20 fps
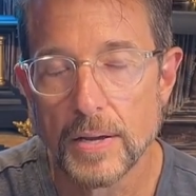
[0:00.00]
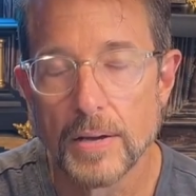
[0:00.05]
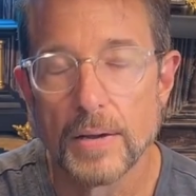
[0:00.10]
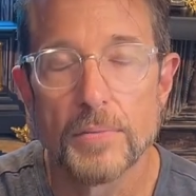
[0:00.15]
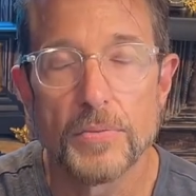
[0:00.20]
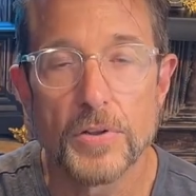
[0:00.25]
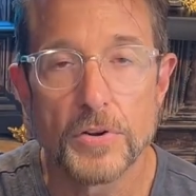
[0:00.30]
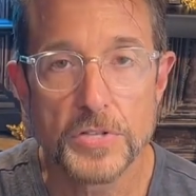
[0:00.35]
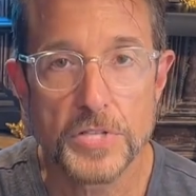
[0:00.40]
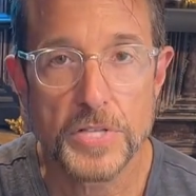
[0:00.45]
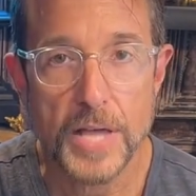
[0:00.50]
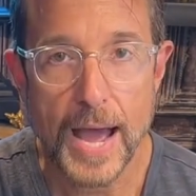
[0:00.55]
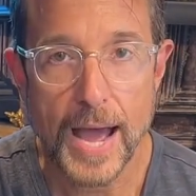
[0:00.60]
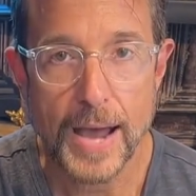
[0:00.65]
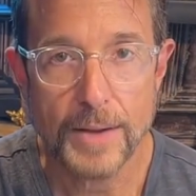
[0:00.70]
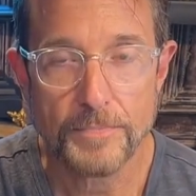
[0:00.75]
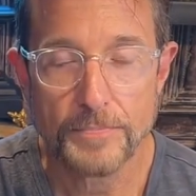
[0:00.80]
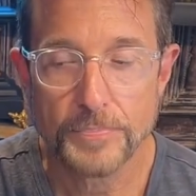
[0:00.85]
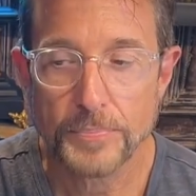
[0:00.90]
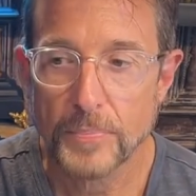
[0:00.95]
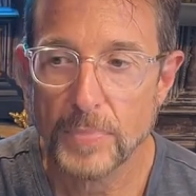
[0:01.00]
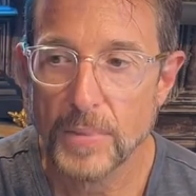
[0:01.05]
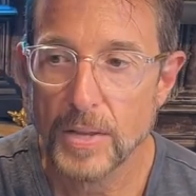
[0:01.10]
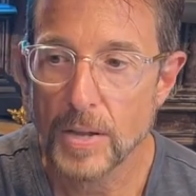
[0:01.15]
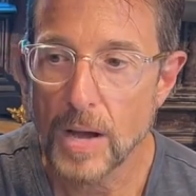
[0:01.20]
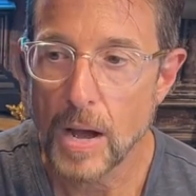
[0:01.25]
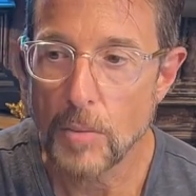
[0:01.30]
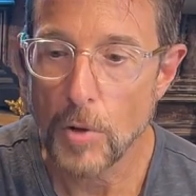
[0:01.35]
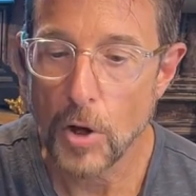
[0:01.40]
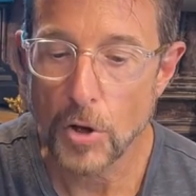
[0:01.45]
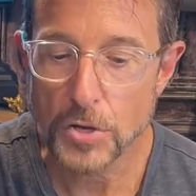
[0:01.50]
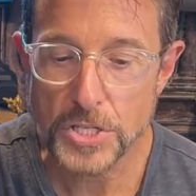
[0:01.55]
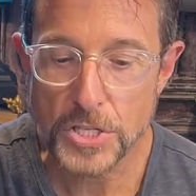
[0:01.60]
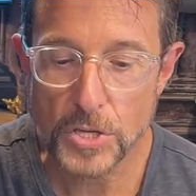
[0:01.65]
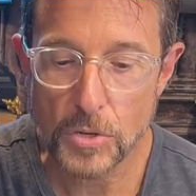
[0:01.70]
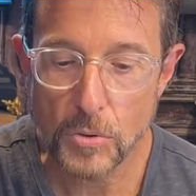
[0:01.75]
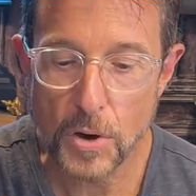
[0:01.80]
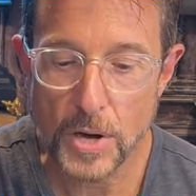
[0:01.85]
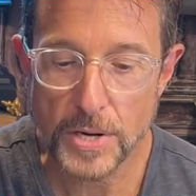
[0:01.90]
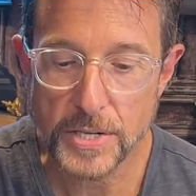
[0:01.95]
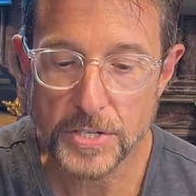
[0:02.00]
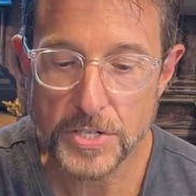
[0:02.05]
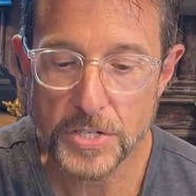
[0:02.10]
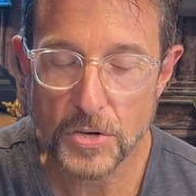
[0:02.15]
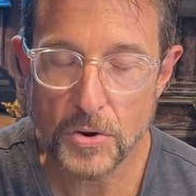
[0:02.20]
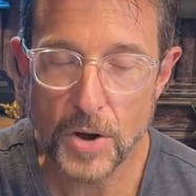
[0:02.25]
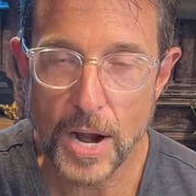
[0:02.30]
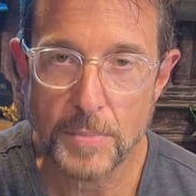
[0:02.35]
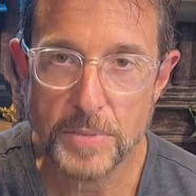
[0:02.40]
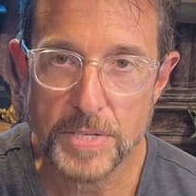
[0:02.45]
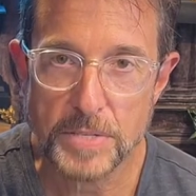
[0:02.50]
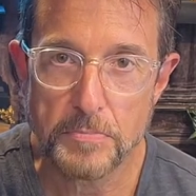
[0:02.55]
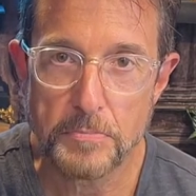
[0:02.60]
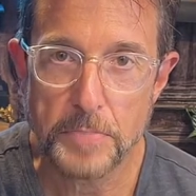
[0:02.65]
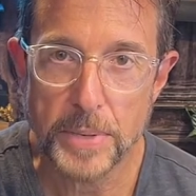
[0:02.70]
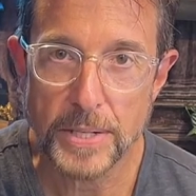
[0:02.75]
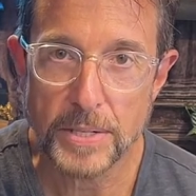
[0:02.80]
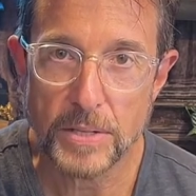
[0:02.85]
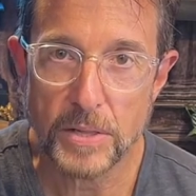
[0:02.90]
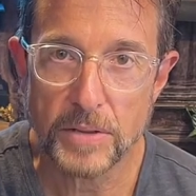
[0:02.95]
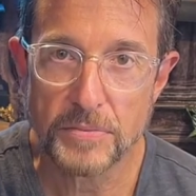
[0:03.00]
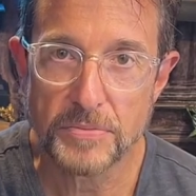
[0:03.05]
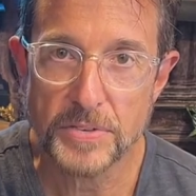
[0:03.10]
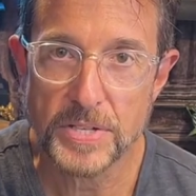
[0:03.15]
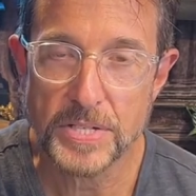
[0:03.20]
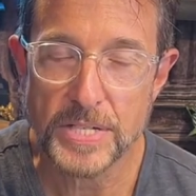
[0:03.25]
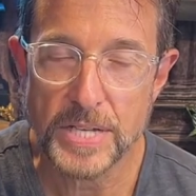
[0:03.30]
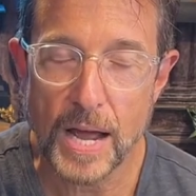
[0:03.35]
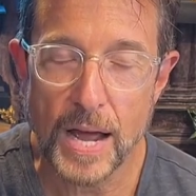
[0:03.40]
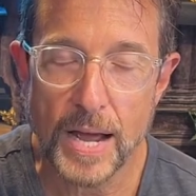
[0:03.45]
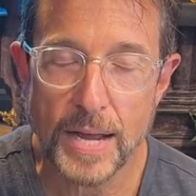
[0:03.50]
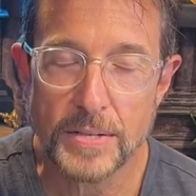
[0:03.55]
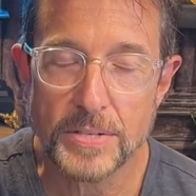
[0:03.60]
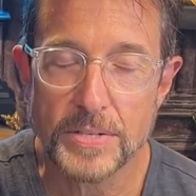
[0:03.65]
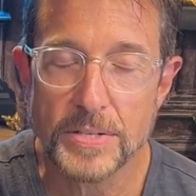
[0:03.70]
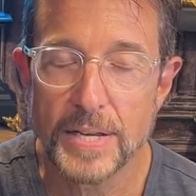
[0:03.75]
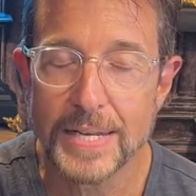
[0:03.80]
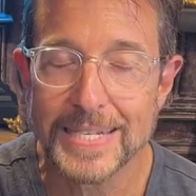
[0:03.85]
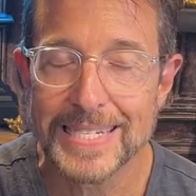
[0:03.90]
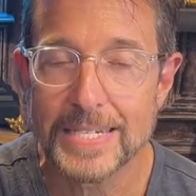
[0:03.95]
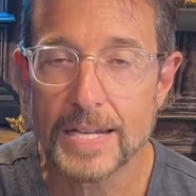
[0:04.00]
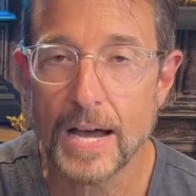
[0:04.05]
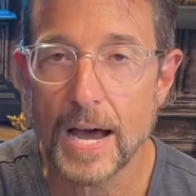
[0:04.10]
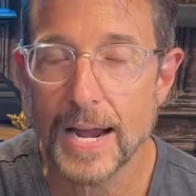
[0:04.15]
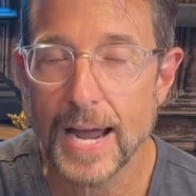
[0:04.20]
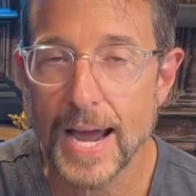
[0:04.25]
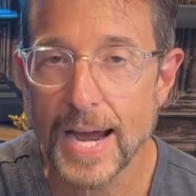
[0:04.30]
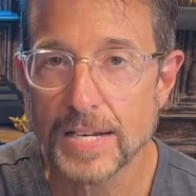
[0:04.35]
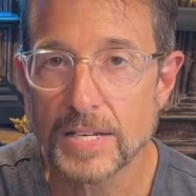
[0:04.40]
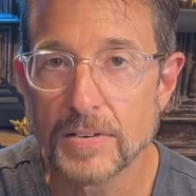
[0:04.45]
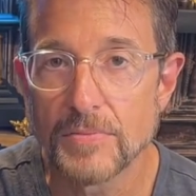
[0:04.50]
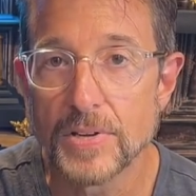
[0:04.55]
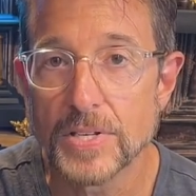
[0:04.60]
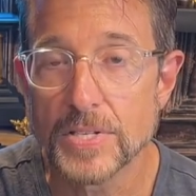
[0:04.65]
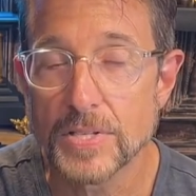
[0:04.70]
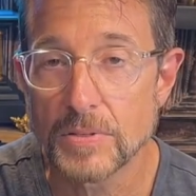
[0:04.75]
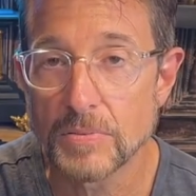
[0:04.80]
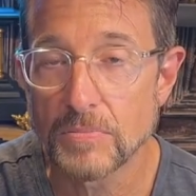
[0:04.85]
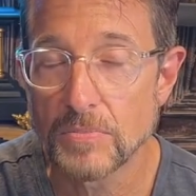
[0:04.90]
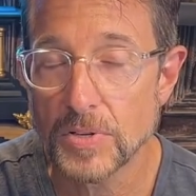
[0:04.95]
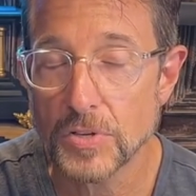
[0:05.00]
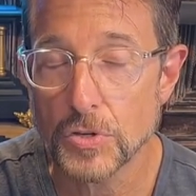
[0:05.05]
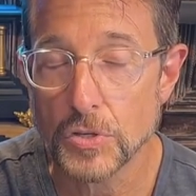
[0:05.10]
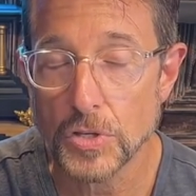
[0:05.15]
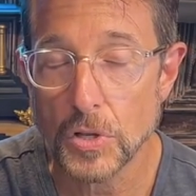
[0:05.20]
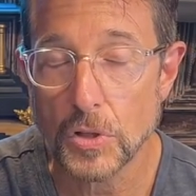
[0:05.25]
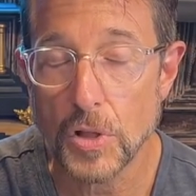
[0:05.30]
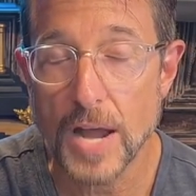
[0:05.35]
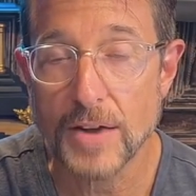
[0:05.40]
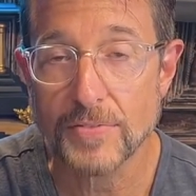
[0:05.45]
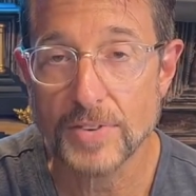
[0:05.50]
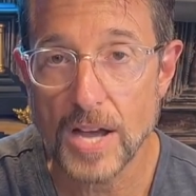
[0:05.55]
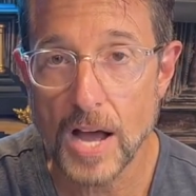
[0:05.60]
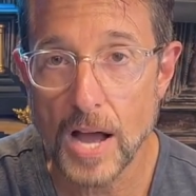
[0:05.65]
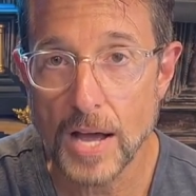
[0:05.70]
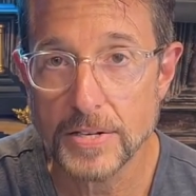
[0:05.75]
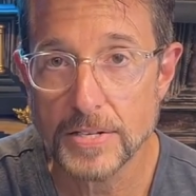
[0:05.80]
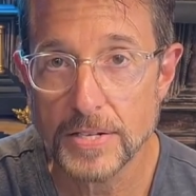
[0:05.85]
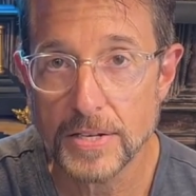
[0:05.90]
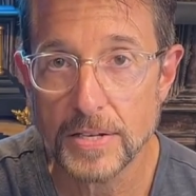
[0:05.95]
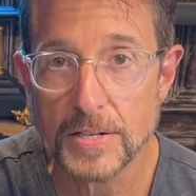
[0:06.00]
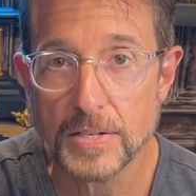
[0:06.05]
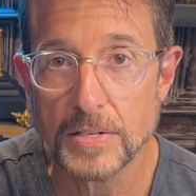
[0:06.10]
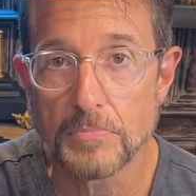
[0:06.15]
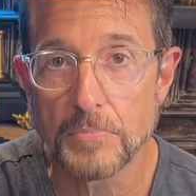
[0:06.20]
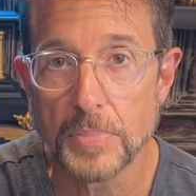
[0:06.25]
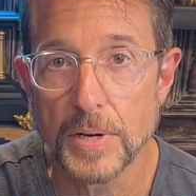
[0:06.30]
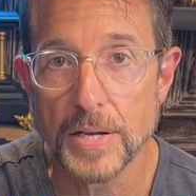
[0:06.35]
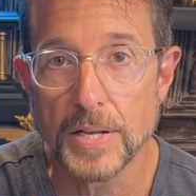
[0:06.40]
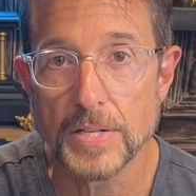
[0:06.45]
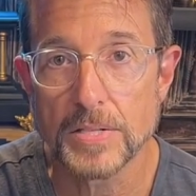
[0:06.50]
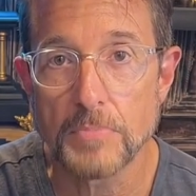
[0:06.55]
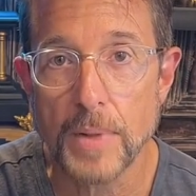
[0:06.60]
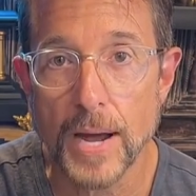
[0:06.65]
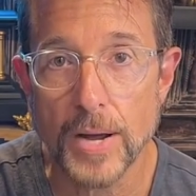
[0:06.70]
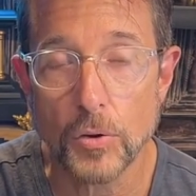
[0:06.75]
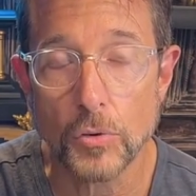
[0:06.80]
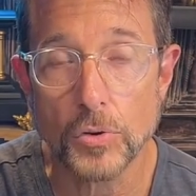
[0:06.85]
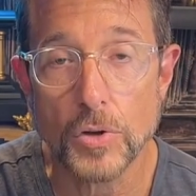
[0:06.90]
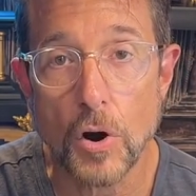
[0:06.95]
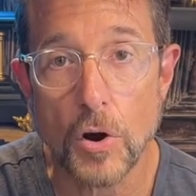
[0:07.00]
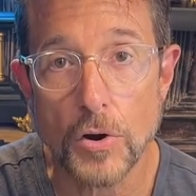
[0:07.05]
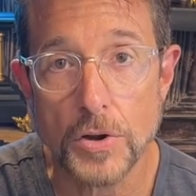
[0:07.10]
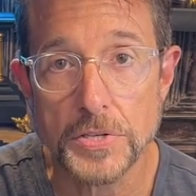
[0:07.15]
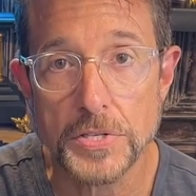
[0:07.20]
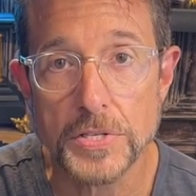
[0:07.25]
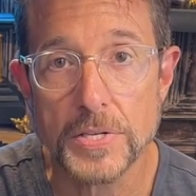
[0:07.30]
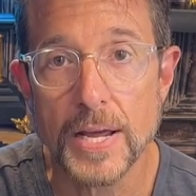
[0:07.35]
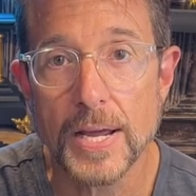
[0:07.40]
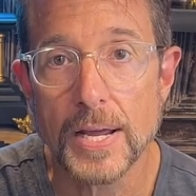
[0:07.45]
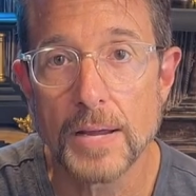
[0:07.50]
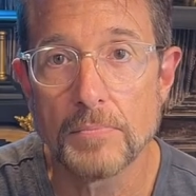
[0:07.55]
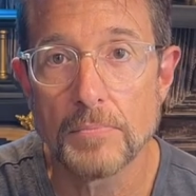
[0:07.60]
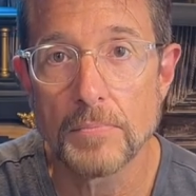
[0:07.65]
There's that. I'm also on Instagram as Ben Cliff Designs. It's not active. There's a lot of content, but it's my old artist name.